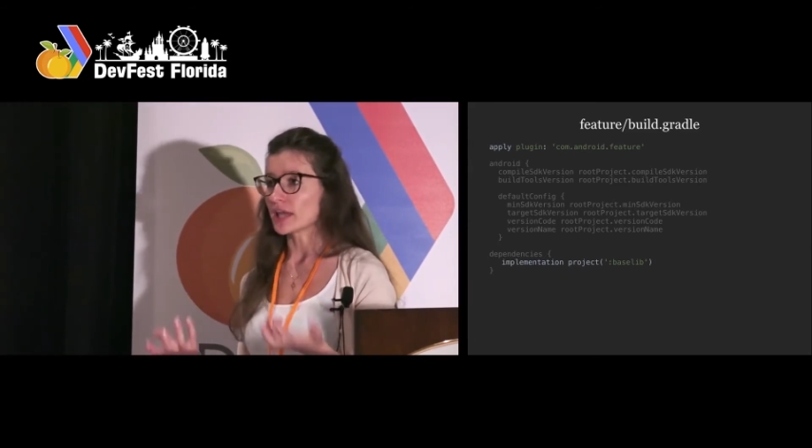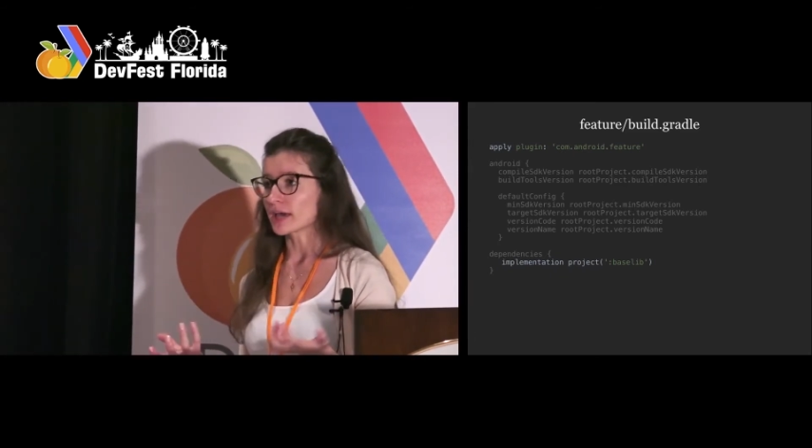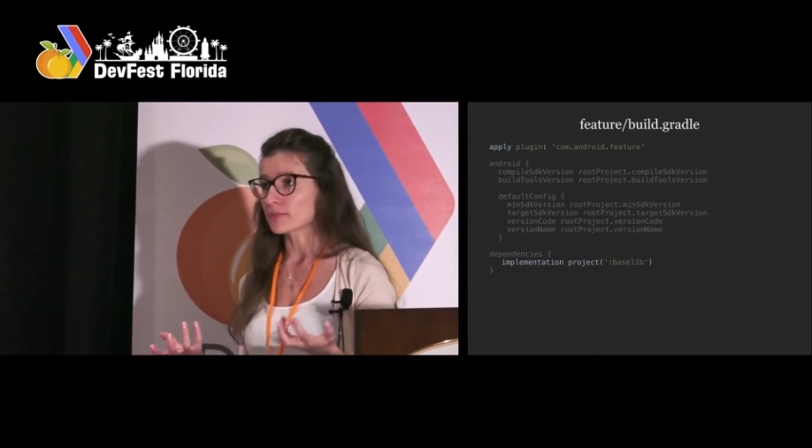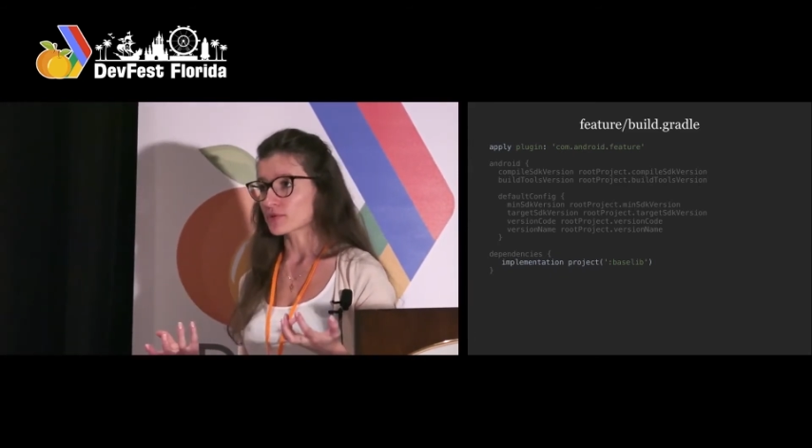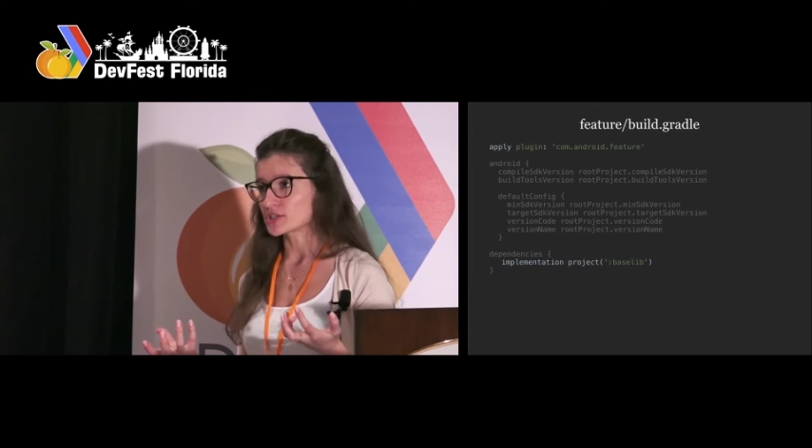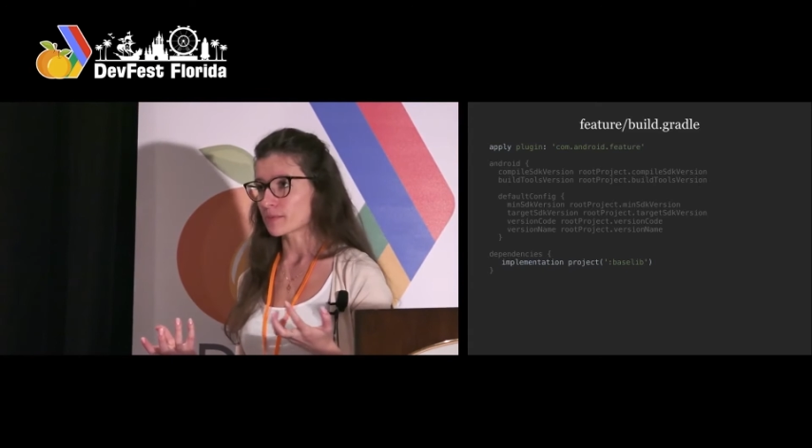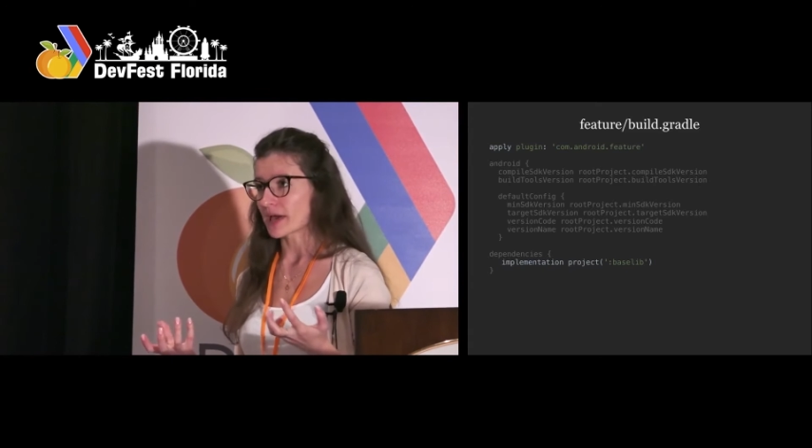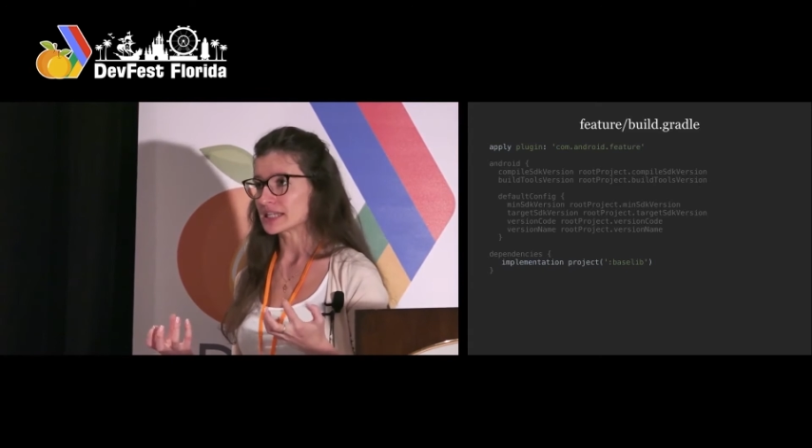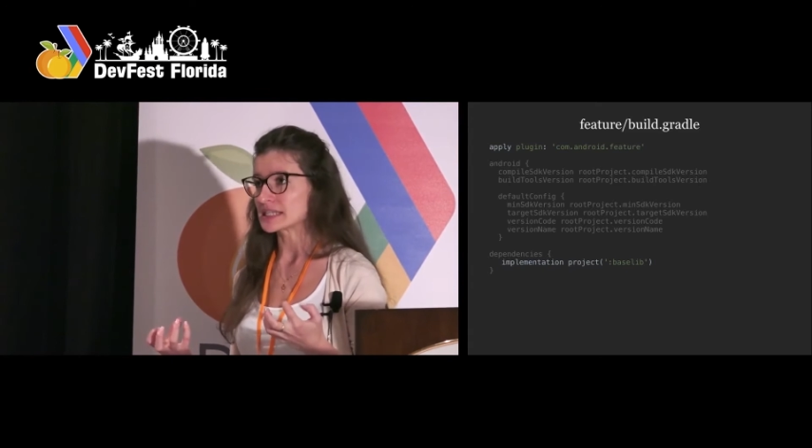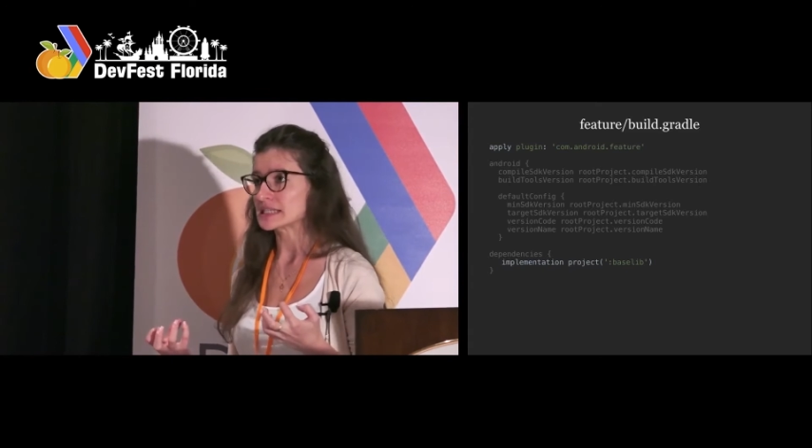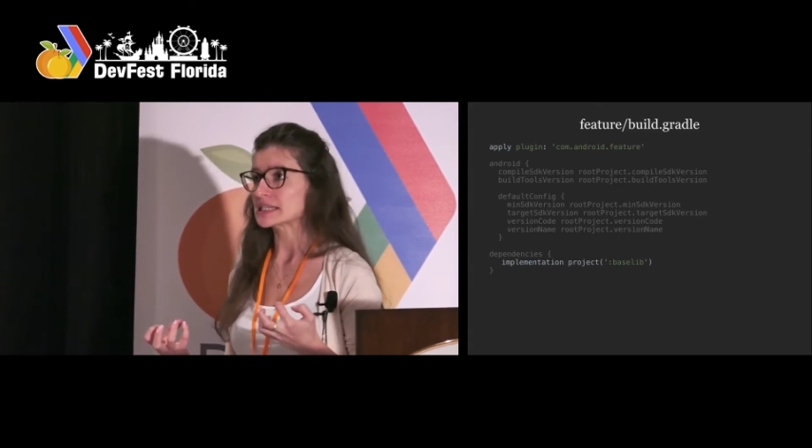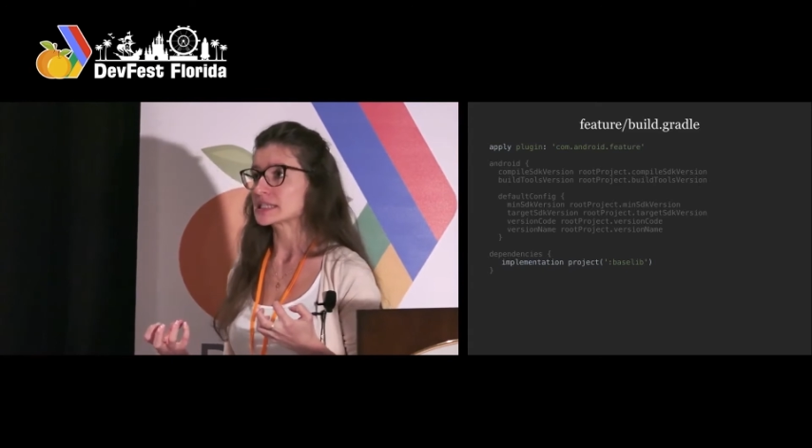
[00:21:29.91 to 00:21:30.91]
library
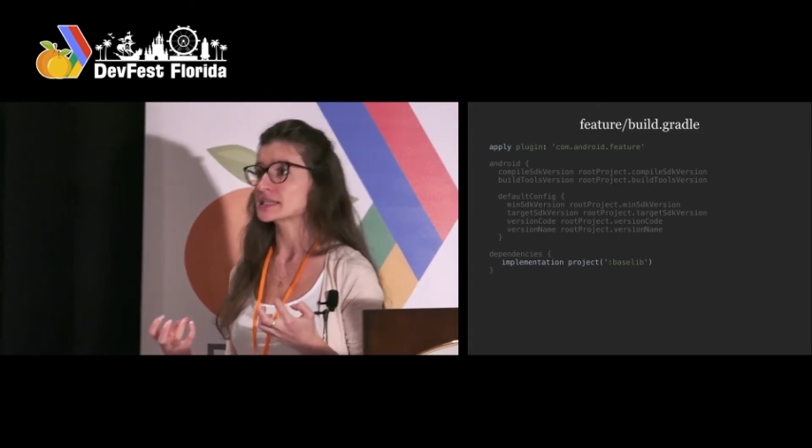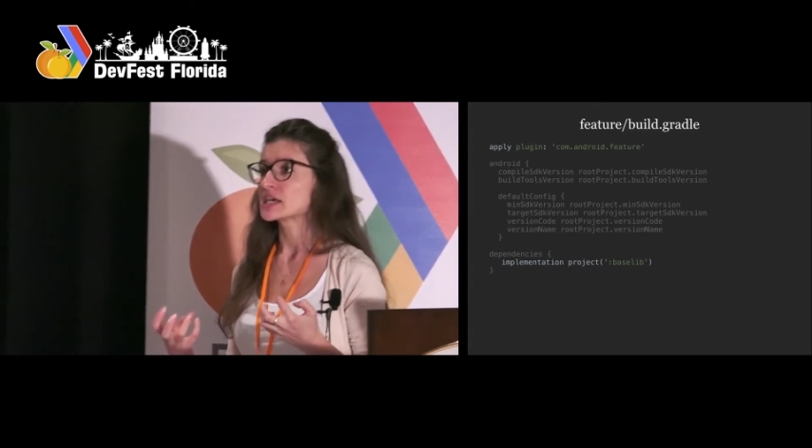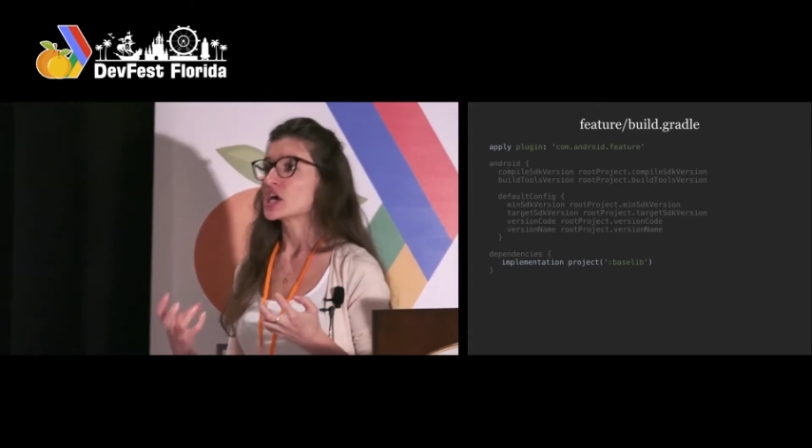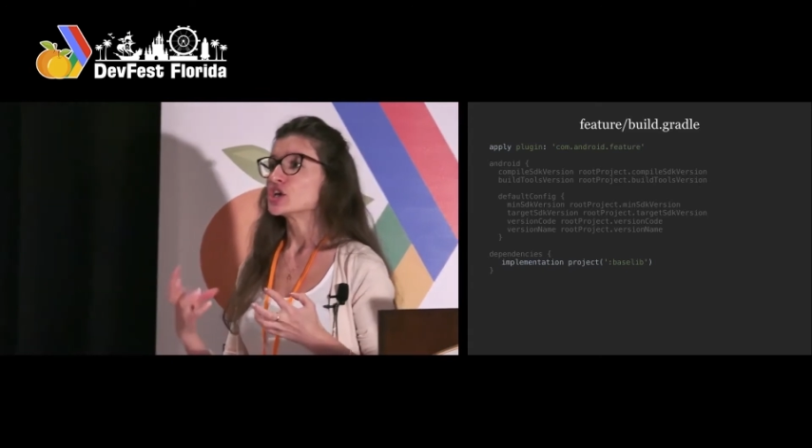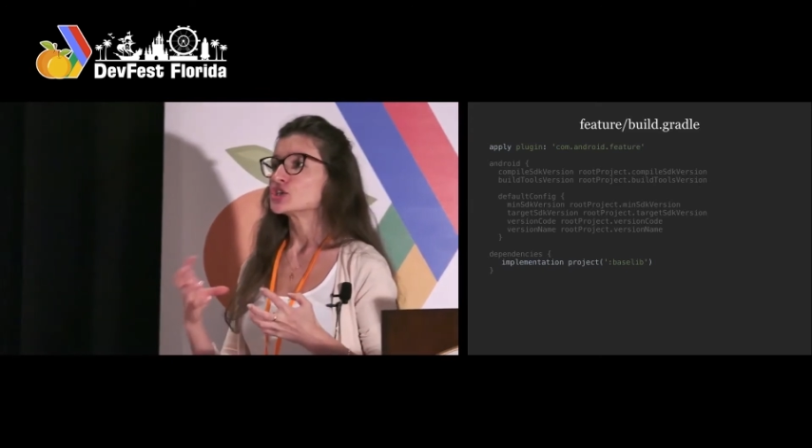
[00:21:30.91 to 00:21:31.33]
dependencies,